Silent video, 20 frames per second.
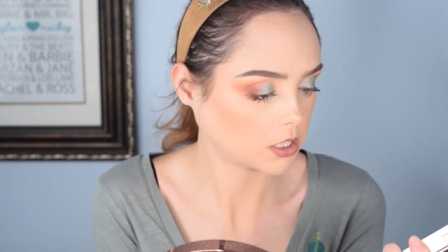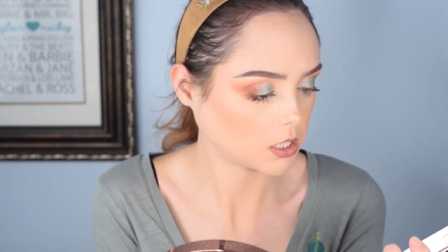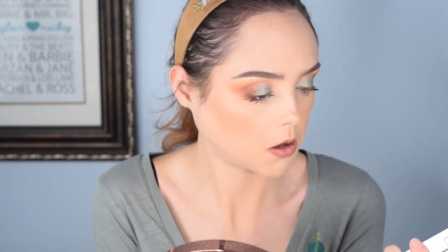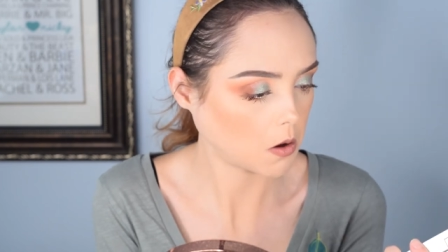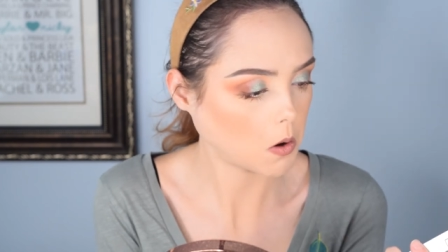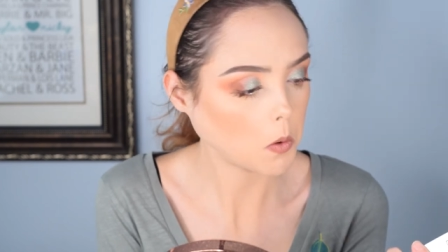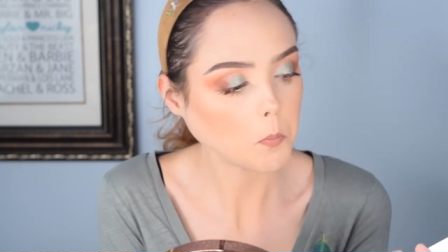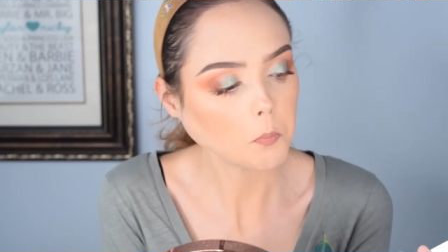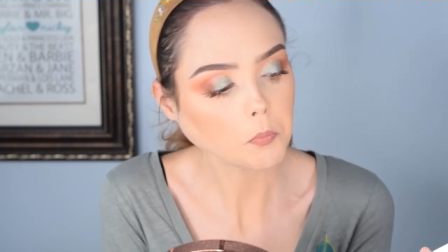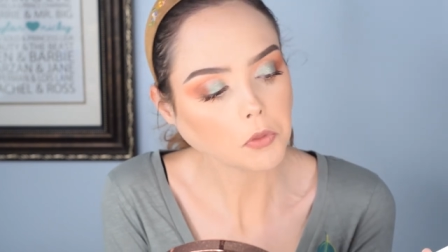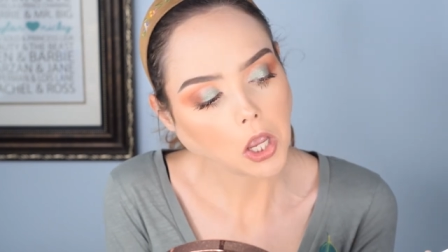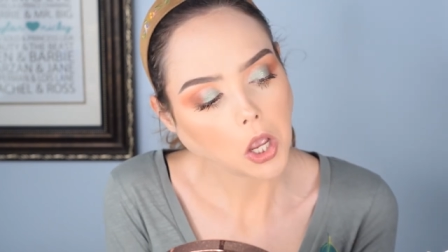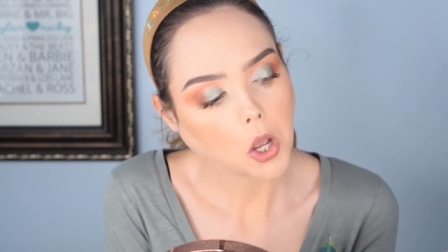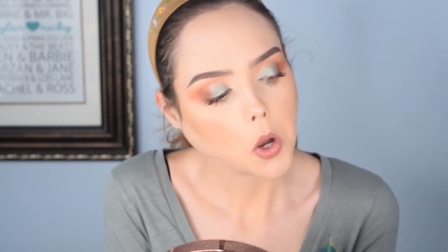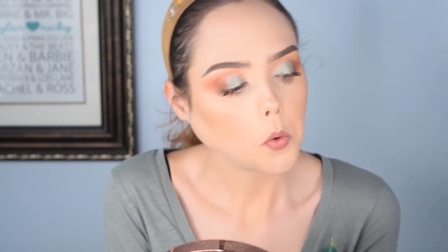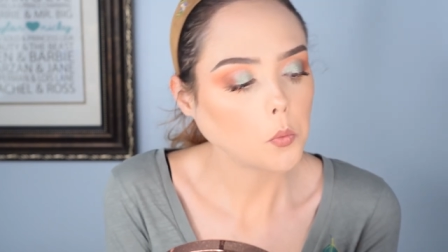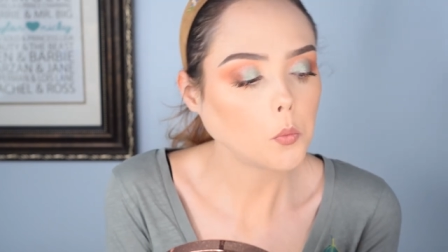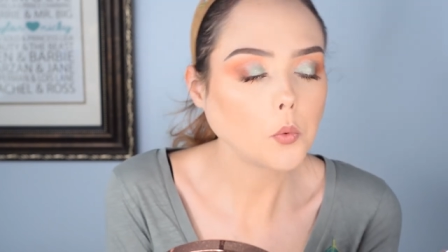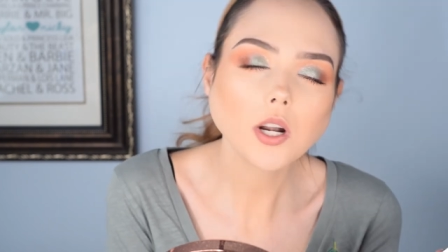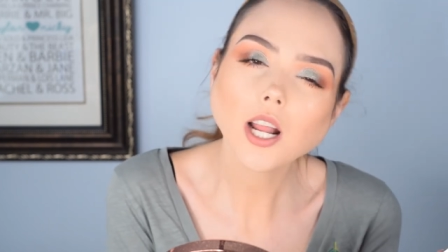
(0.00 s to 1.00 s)
So
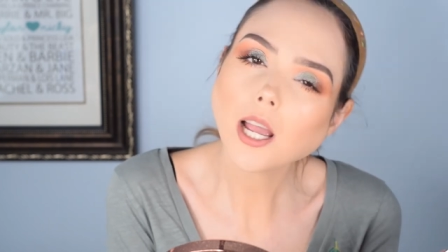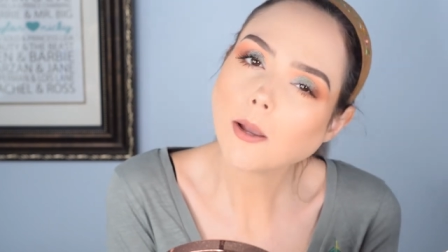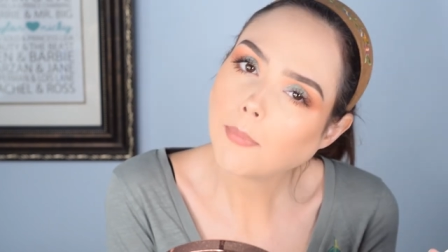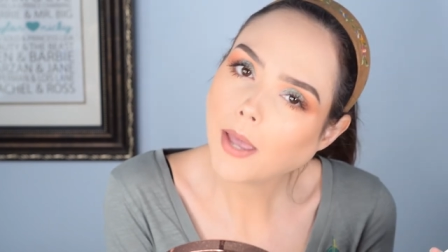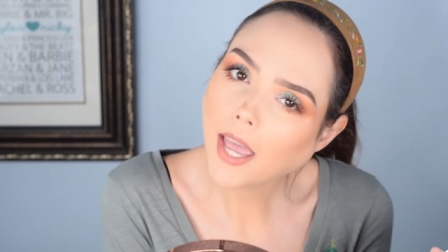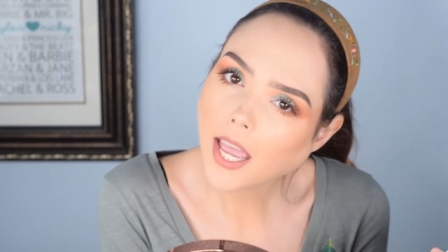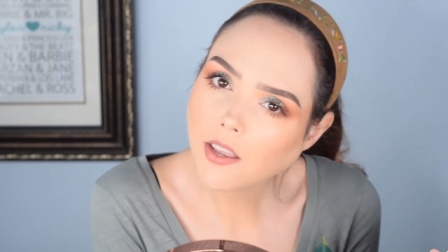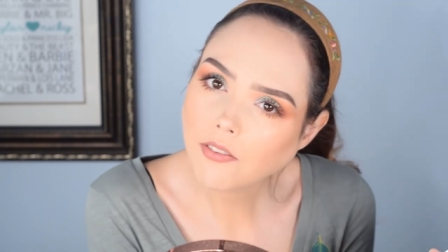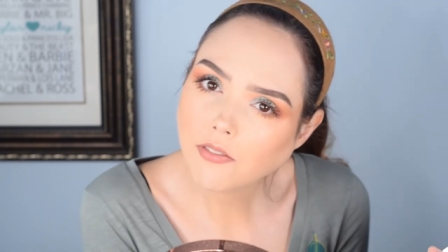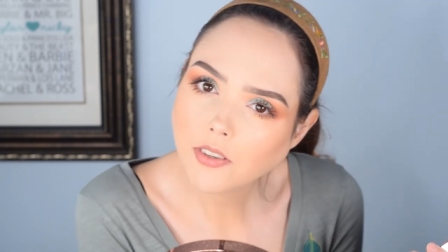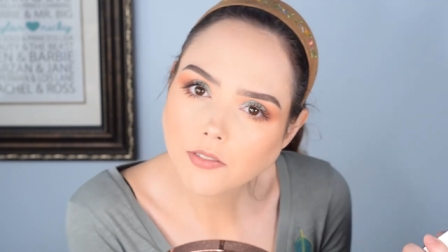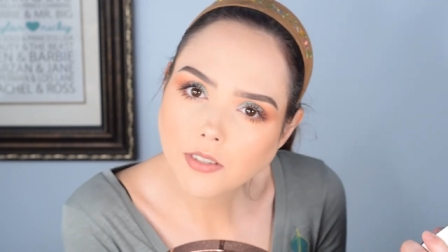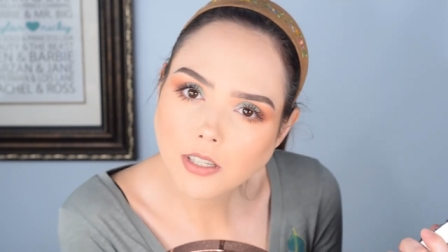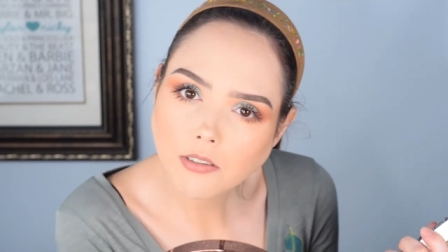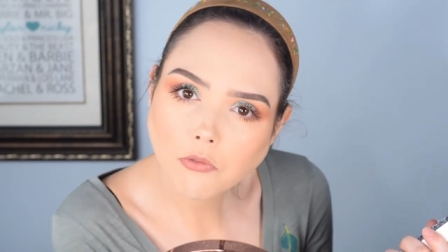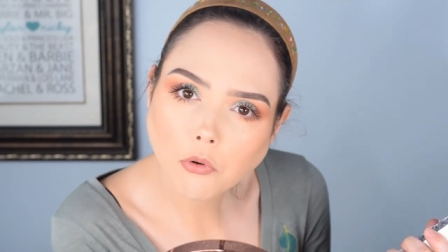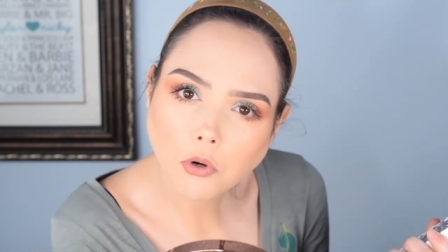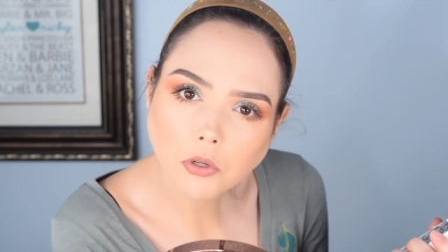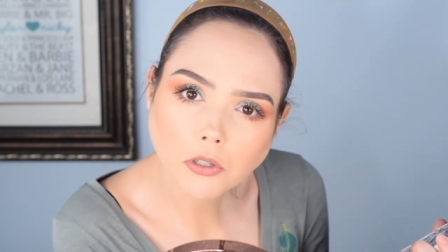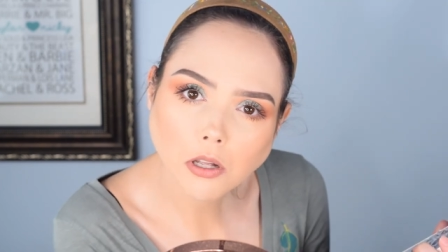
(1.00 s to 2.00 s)
would I pay
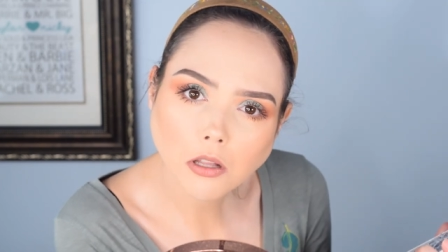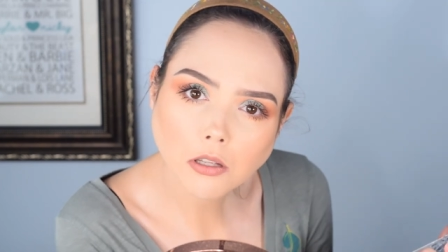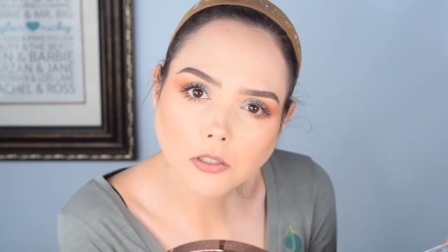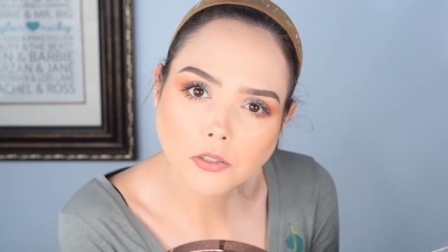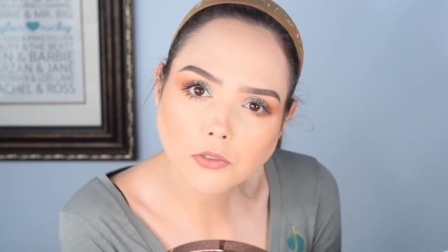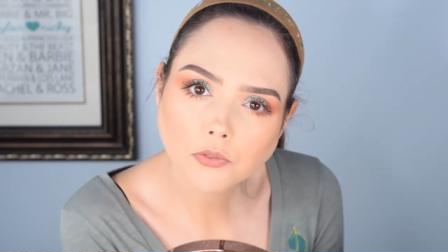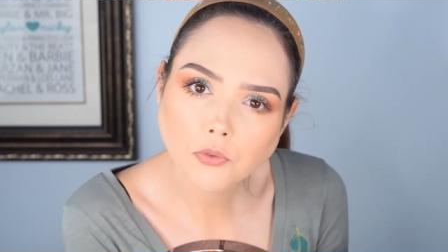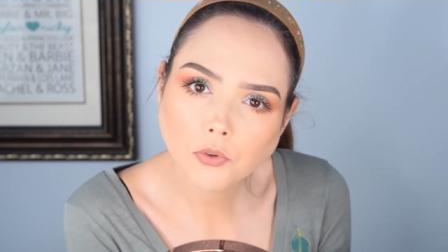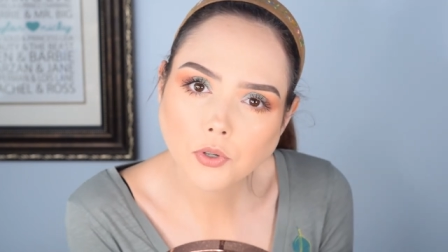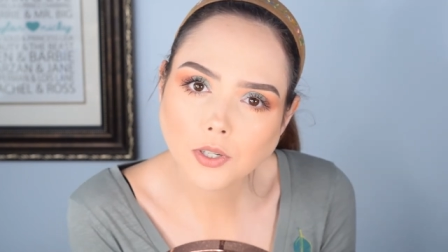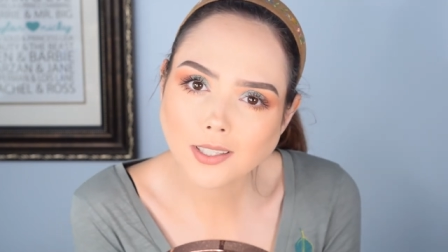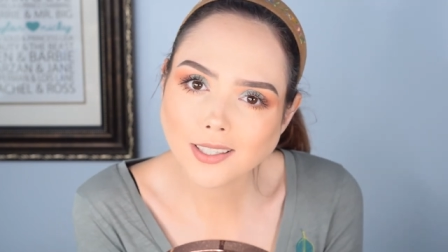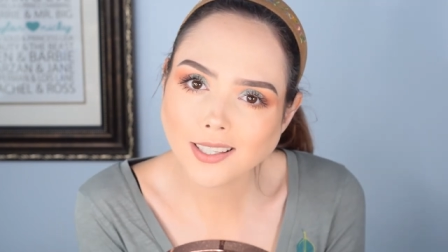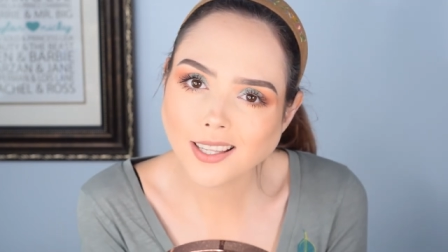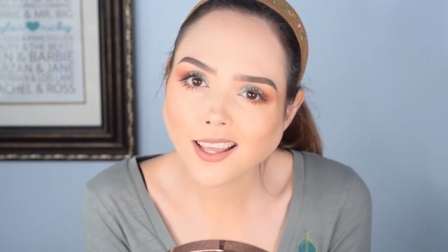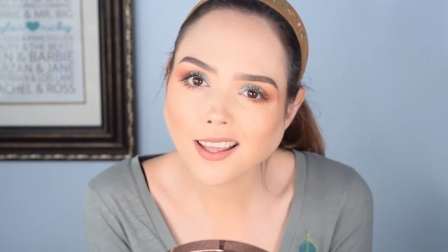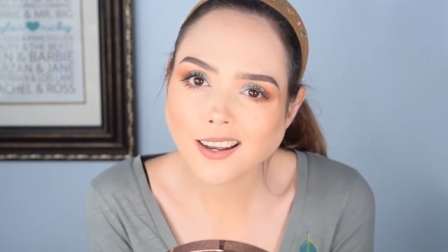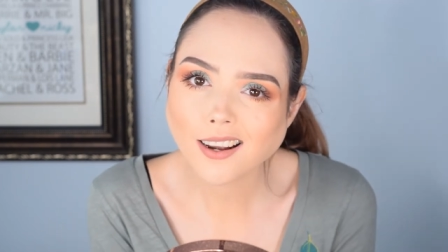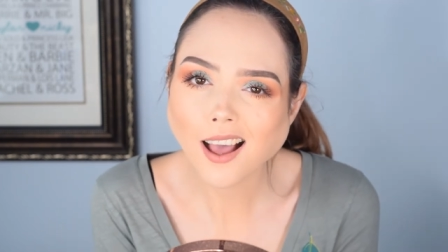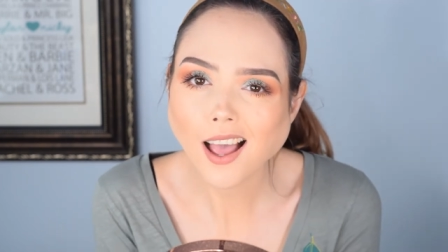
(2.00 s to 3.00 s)
$54 for it
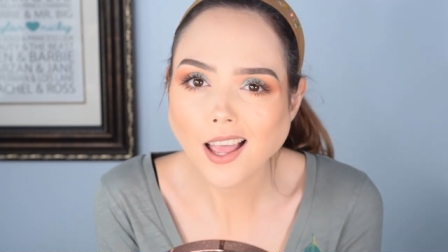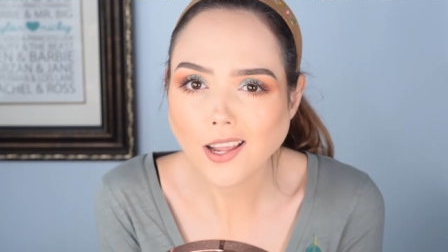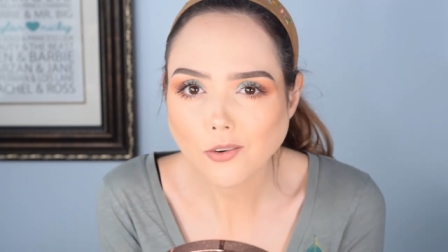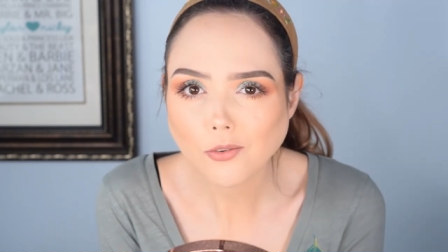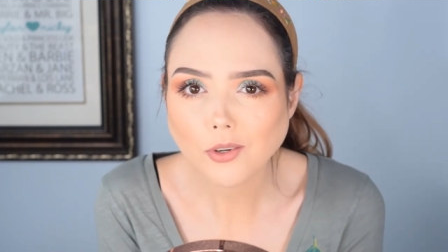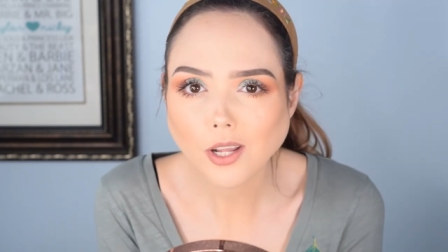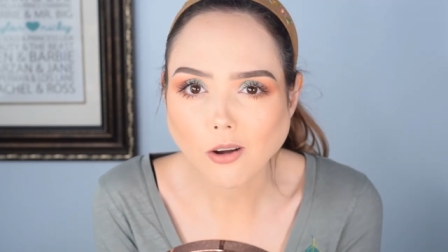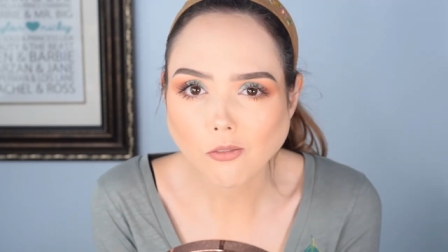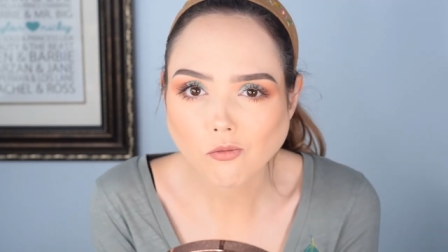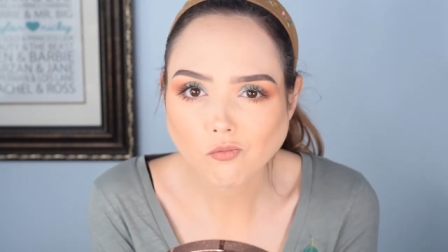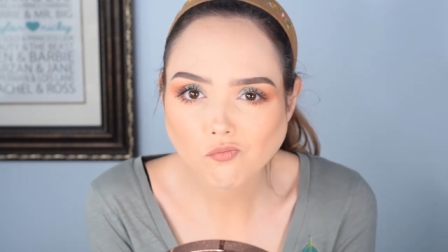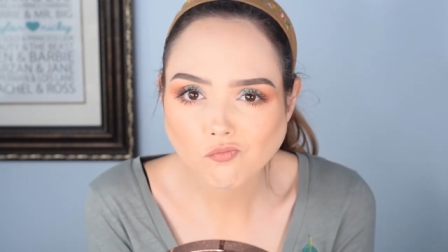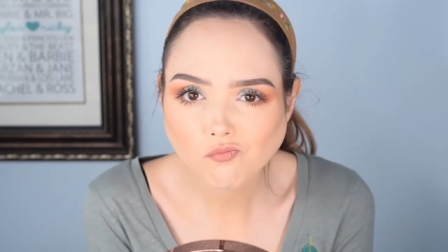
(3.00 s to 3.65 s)
again? I don't know.